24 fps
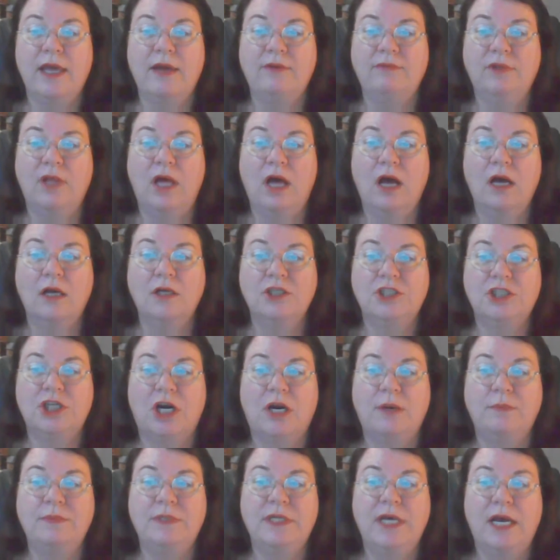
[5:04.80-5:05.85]
They have long,
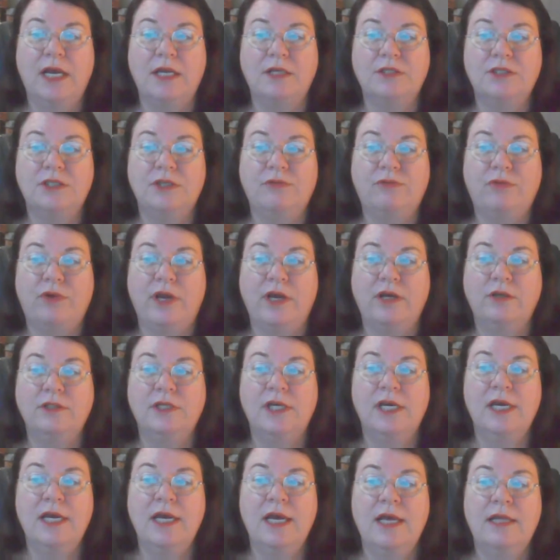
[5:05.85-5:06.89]
sharp tusks, she
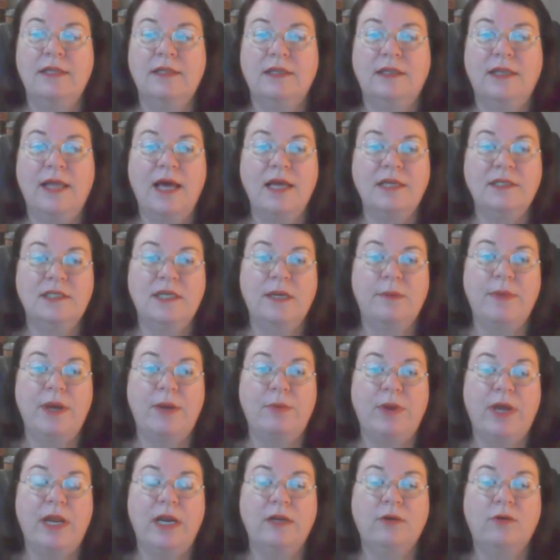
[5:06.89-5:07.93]
frowned. The last time
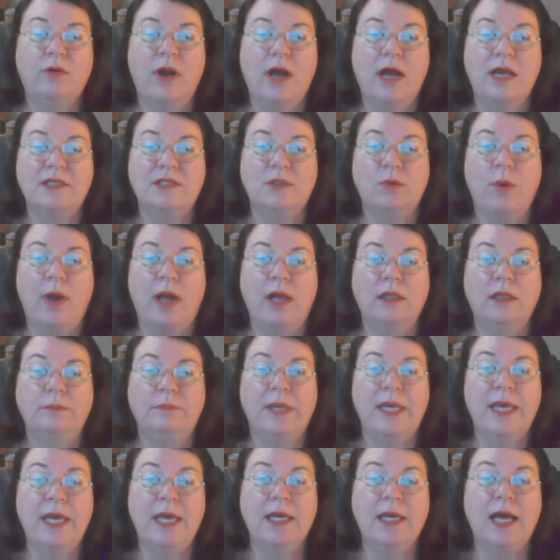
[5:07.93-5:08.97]
I ran across a
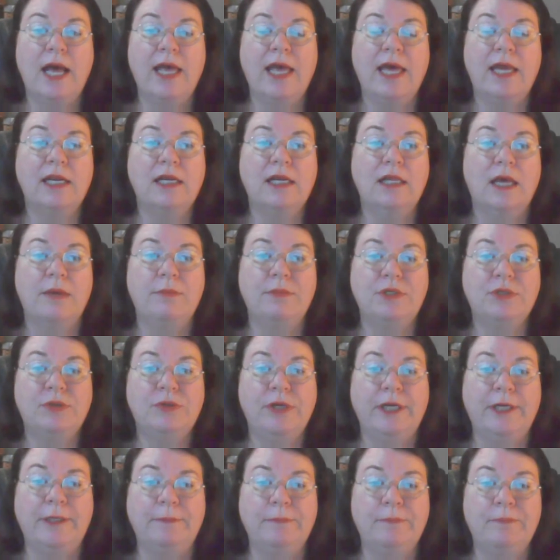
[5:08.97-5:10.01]
wild pig, I had to climb a
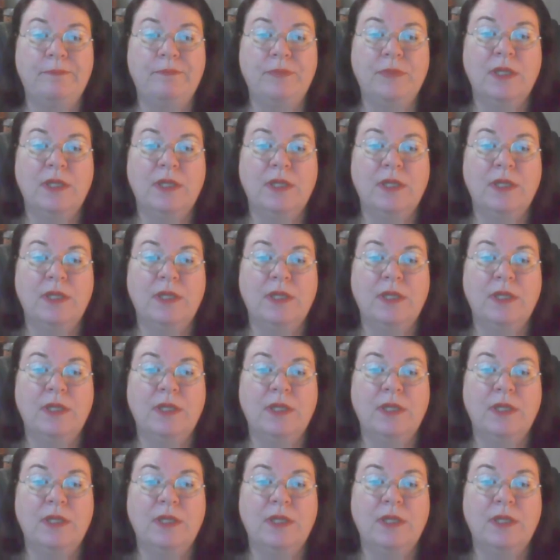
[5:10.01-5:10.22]
tree.